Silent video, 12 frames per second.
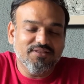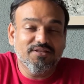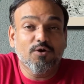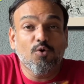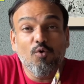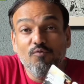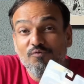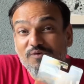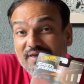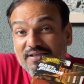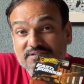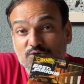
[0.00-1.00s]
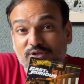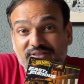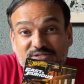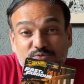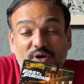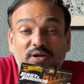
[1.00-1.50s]
The chrome wheels on
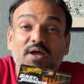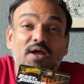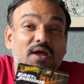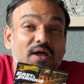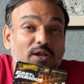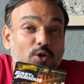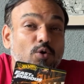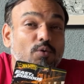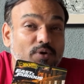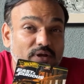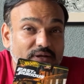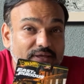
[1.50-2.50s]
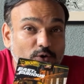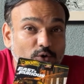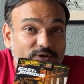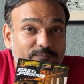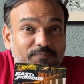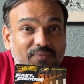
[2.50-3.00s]
this one look really good.